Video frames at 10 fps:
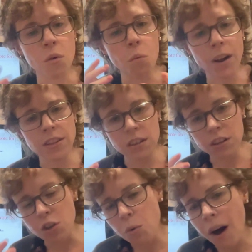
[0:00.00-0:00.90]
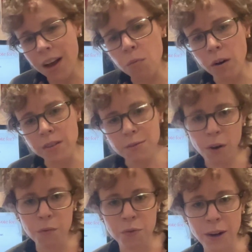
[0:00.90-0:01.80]
What do I want to
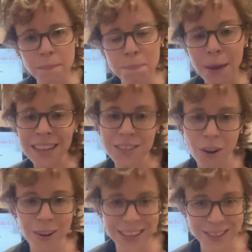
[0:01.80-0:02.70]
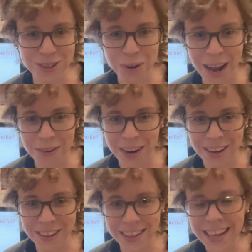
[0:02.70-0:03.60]
vote for him based on his track
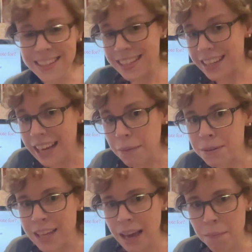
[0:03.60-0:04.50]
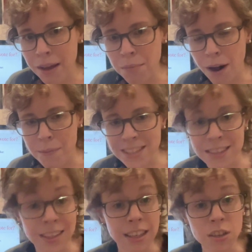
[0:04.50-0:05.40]
record? Did he keep his campaign
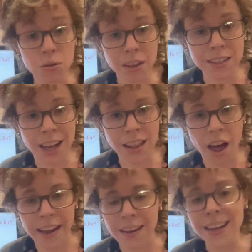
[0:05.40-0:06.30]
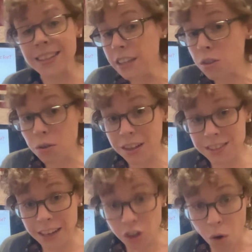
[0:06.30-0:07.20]
promises? Did he do I like? Did he do things
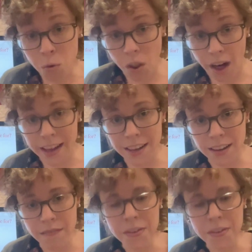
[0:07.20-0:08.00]
I don't like?